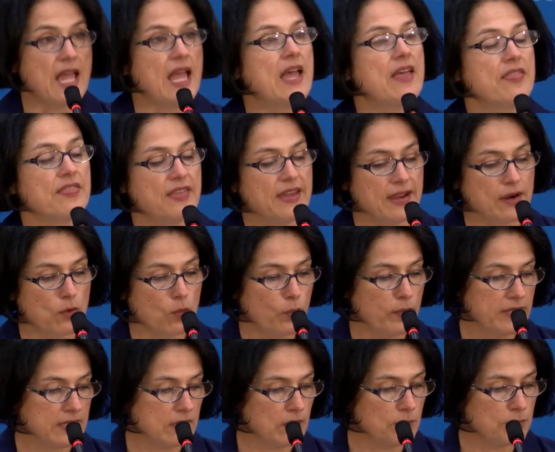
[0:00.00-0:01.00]
And there
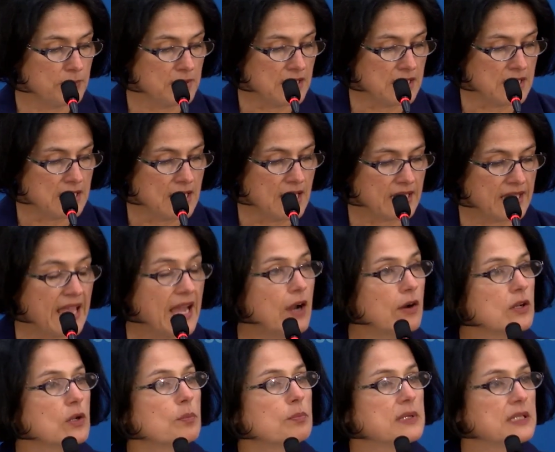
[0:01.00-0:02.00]
will be
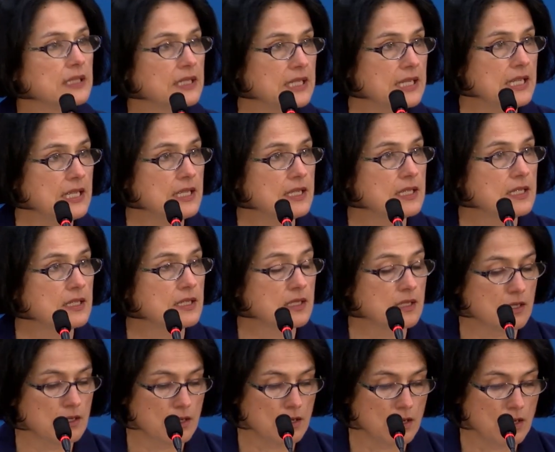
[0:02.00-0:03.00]
accountability
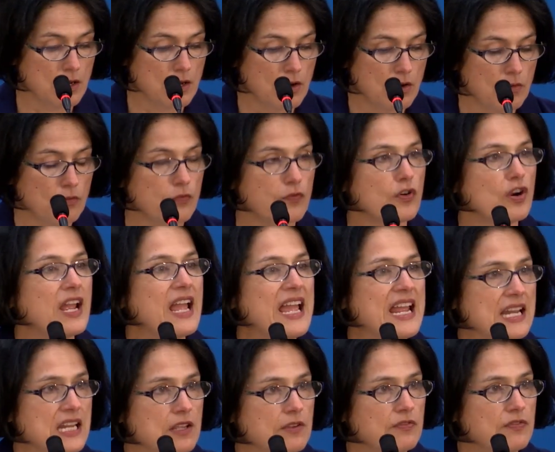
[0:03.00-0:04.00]
for
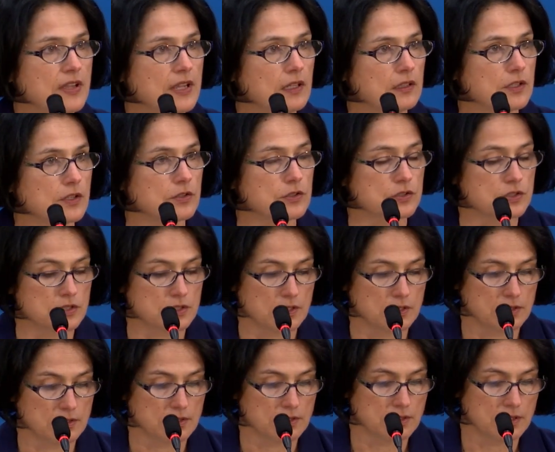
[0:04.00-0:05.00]
any failures,
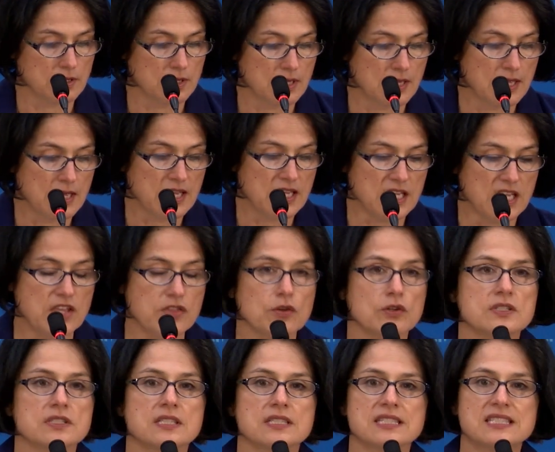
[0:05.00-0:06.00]

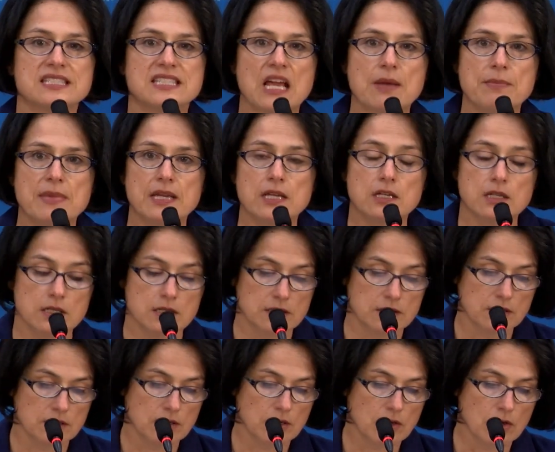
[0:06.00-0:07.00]
either systemic
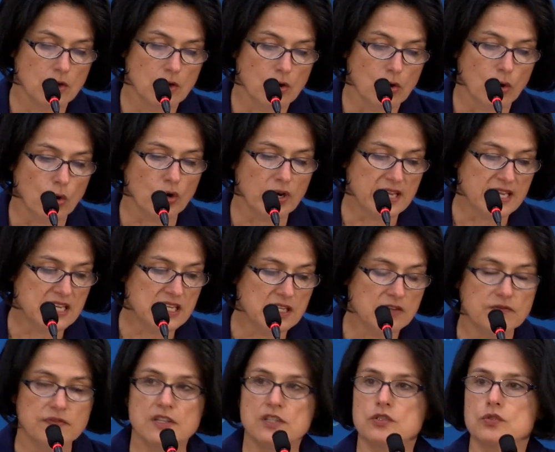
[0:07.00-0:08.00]
or
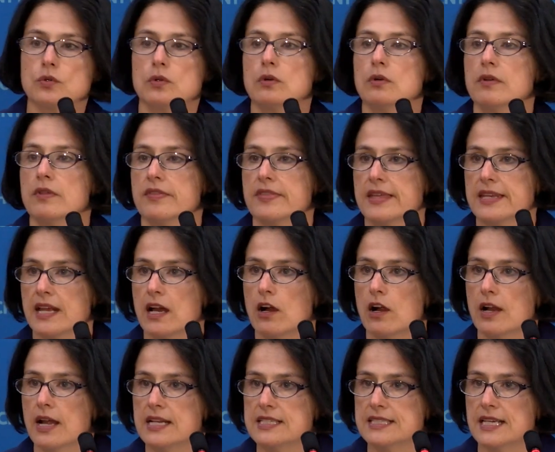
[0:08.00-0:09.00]
individual, that
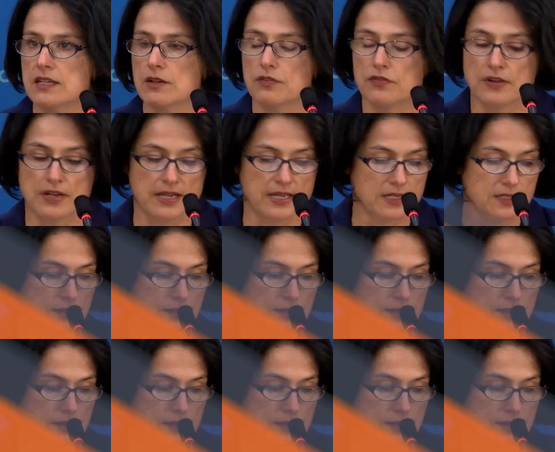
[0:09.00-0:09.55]
are identified.